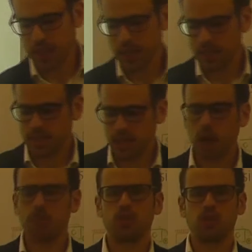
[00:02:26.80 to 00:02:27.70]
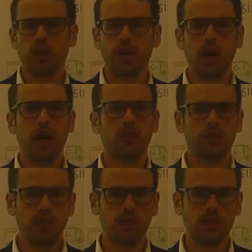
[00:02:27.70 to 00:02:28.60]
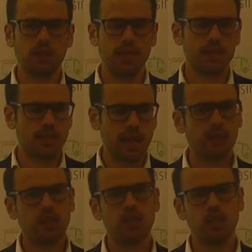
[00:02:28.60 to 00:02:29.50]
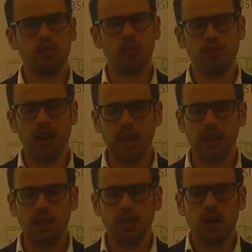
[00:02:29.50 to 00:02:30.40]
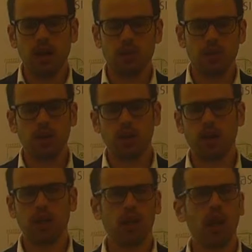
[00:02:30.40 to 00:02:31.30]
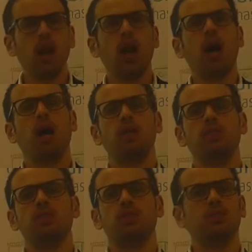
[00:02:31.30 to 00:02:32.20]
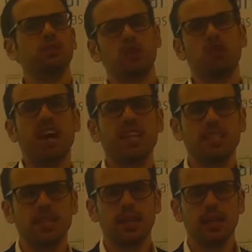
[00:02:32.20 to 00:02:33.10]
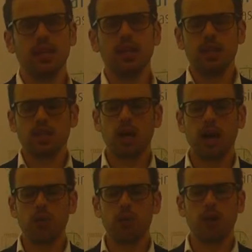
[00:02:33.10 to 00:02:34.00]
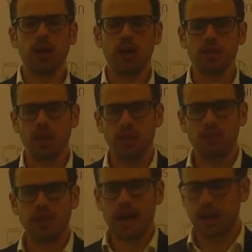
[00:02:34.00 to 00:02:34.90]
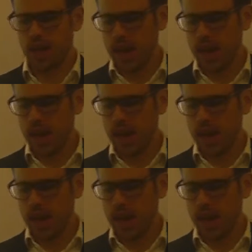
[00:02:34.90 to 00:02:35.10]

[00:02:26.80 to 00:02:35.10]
is up to 3.5 tonnes. That's the definition of a van. So you're looking at a large sort of transit type van